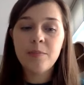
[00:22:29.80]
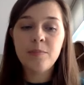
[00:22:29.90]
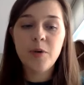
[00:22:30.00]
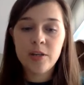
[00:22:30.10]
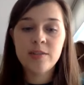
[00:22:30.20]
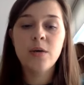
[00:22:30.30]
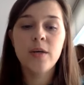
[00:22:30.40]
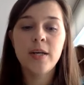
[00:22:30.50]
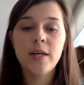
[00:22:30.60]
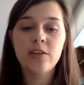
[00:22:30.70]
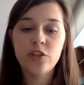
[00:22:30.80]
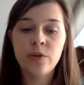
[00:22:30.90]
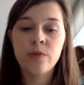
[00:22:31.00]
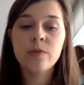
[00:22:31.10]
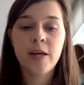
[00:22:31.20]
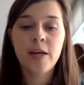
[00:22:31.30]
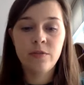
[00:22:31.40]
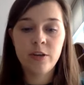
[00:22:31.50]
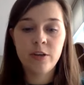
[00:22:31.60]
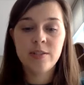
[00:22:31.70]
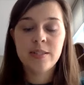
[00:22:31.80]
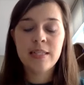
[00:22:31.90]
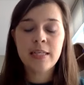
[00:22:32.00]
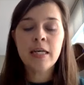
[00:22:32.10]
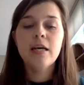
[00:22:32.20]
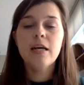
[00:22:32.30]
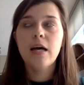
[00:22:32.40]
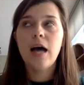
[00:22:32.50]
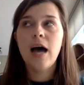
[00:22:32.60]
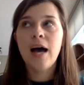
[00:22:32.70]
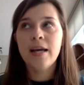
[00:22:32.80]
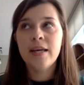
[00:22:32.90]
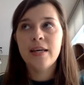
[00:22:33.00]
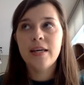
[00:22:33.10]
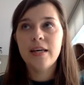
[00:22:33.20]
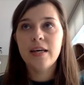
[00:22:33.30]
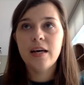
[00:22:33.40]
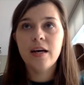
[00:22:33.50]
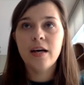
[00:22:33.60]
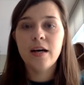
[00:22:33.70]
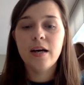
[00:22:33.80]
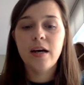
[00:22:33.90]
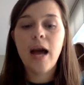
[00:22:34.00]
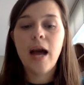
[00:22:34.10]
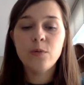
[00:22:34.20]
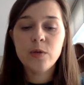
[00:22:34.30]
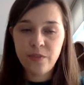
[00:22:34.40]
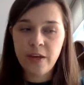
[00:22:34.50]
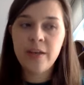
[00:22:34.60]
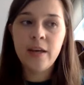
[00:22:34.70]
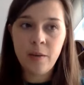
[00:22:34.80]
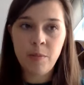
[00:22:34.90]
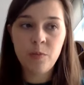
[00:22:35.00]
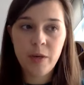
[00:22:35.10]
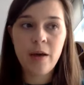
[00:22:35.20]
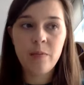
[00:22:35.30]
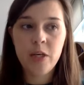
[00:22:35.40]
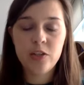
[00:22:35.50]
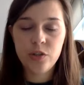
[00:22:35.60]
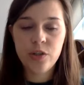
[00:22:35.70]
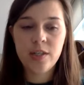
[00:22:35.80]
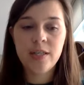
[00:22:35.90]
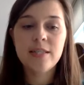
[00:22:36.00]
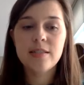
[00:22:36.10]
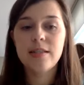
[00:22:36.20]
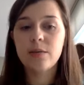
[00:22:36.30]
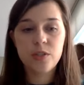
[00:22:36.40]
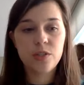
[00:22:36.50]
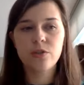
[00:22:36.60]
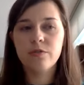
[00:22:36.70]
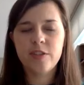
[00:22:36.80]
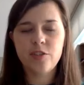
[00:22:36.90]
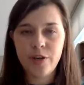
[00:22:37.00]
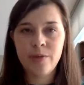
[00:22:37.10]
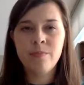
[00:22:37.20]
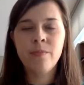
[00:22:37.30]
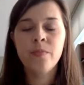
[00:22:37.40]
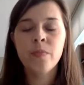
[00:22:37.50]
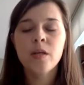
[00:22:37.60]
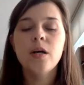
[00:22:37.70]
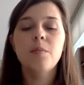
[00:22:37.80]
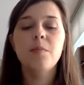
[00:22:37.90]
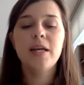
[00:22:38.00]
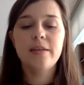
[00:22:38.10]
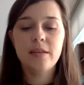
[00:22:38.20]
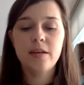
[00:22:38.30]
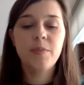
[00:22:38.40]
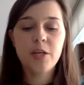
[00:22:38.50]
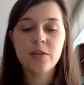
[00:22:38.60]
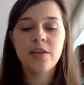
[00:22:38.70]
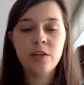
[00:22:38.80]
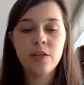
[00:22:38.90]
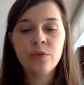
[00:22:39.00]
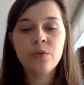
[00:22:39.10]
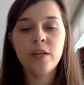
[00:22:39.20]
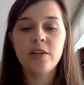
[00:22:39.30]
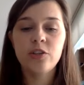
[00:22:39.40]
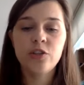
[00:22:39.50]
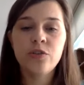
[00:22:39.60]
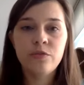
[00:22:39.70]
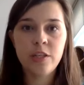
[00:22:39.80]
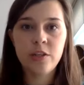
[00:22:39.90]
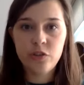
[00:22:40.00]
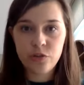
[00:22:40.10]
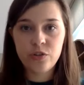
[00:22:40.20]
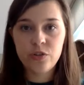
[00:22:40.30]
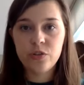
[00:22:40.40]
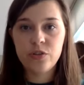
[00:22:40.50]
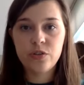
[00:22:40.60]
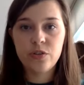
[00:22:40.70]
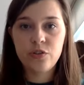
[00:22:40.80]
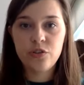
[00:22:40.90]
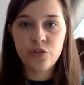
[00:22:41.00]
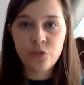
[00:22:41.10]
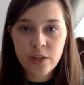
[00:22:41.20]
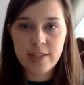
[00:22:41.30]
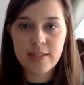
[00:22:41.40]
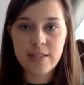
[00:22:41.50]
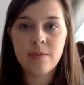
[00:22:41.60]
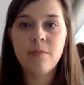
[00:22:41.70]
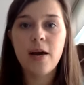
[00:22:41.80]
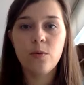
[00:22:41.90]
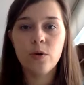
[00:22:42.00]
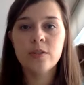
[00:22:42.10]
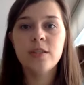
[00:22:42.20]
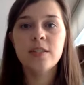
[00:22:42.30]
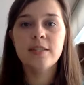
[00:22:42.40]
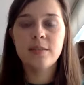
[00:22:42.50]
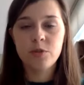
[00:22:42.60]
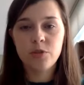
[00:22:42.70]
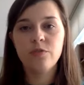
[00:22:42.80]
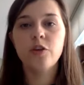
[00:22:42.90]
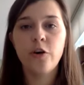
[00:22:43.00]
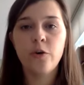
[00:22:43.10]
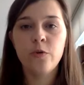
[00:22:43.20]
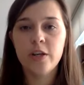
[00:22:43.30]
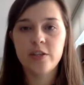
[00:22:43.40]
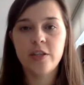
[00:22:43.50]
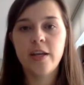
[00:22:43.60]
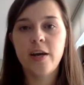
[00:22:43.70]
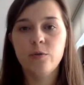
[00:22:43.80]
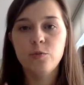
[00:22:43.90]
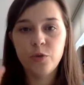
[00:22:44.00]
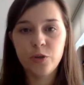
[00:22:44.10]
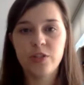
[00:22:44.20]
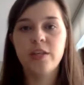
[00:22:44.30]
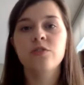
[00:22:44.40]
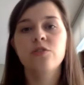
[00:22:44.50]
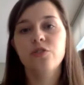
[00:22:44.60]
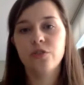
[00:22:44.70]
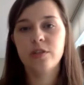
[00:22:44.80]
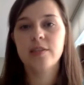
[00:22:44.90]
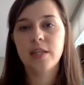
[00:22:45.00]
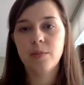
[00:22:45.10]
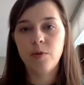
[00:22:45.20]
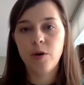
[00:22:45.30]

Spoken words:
personally, when I chose my university, I was thinking about becoming a journalist. That was sort of a dream, but because I knew that I shouldn't really choose journalism, I wanted some sort of knowledge that I would put into journalistic